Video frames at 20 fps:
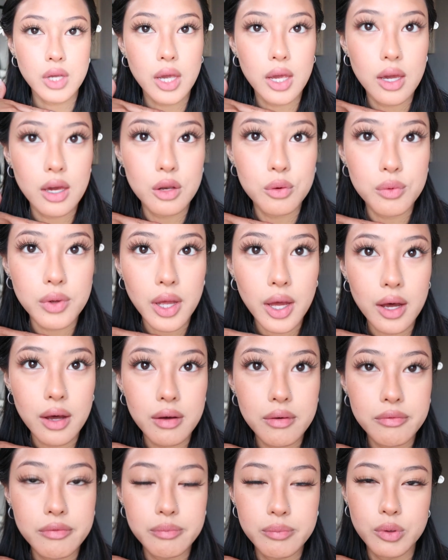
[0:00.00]
And we
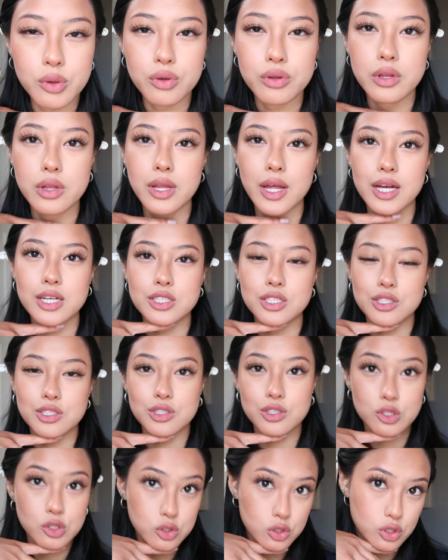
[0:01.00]
have both
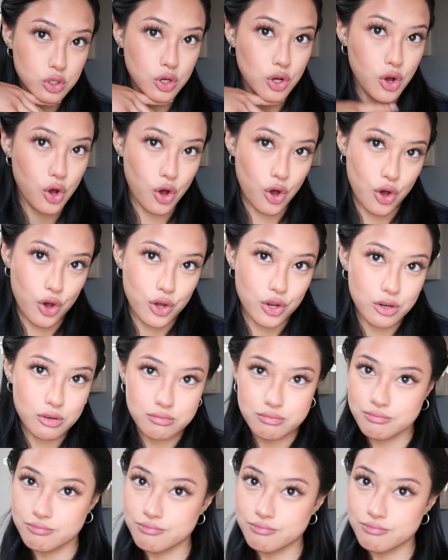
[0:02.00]
lashes on.